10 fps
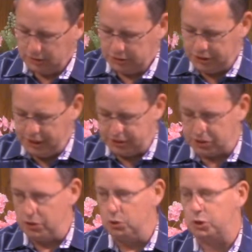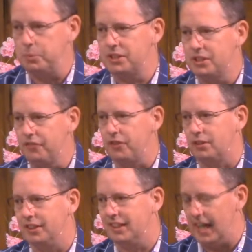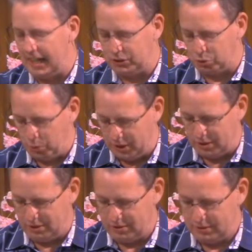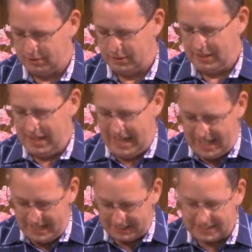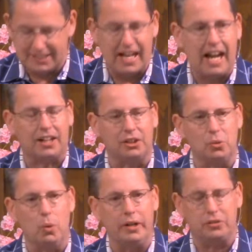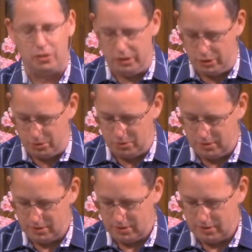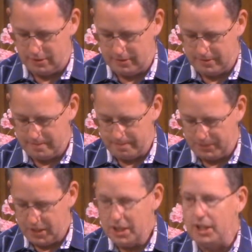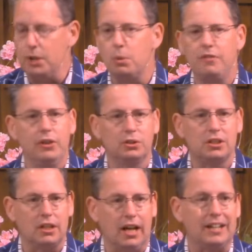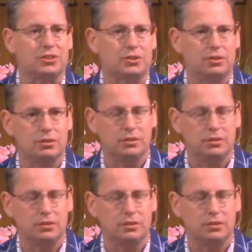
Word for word: Jesus knew specifically God's will and exactly what to do. He reveals it to us.